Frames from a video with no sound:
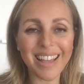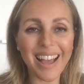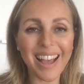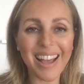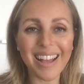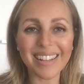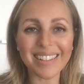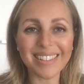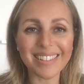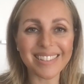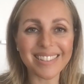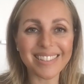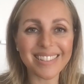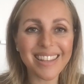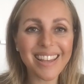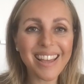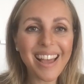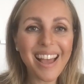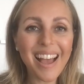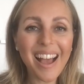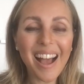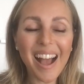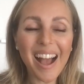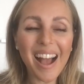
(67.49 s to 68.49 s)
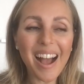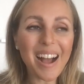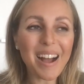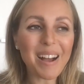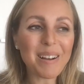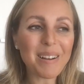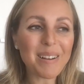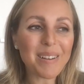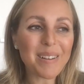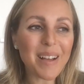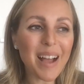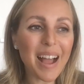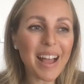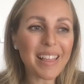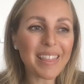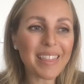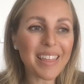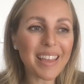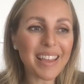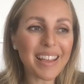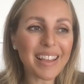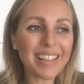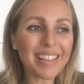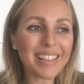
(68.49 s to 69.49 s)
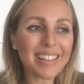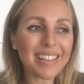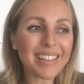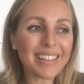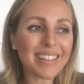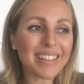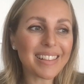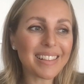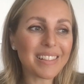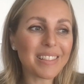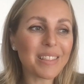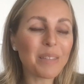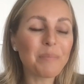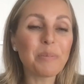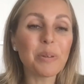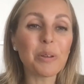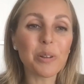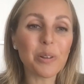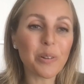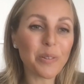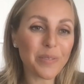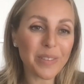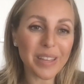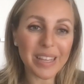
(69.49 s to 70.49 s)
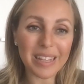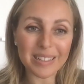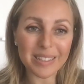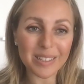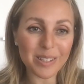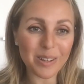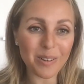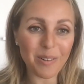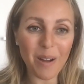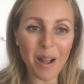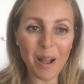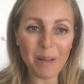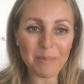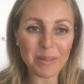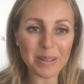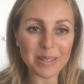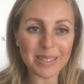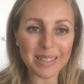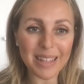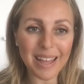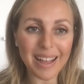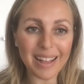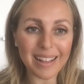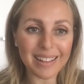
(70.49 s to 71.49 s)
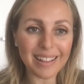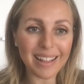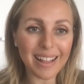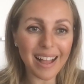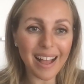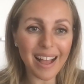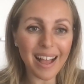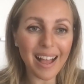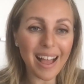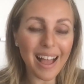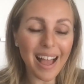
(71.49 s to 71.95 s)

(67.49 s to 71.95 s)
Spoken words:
And I think the beauty of Instagram is that